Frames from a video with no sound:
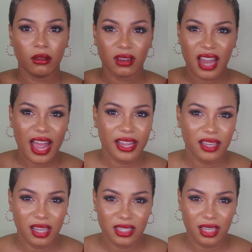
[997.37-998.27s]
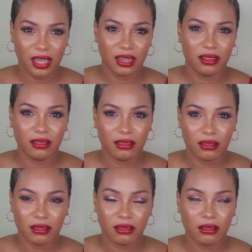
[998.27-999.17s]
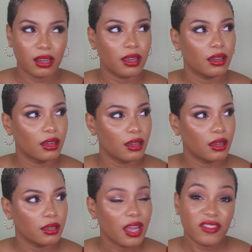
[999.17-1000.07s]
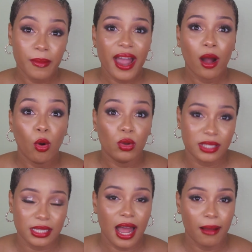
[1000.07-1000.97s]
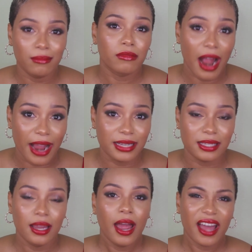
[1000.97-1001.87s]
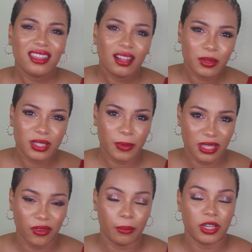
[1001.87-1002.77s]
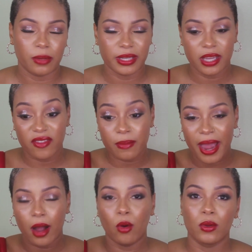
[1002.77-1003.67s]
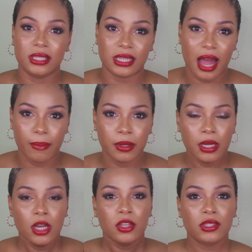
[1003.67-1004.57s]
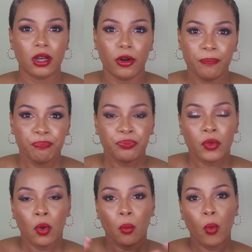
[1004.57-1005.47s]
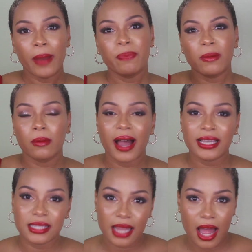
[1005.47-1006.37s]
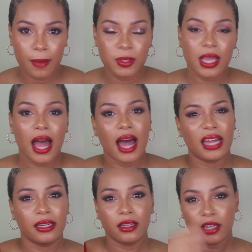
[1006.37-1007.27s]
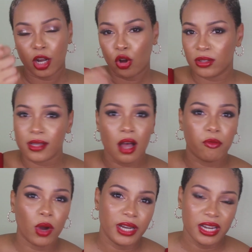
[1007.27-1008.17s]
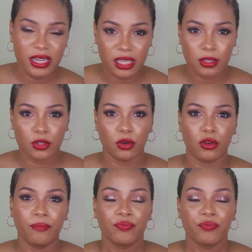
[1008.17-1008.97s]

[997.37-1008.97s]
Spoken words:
like it in, you have to buy a whole slab, right? I thought it was specific measurement. So you have to buy a whole slab. So when people buy slabs and they cut off what they need to,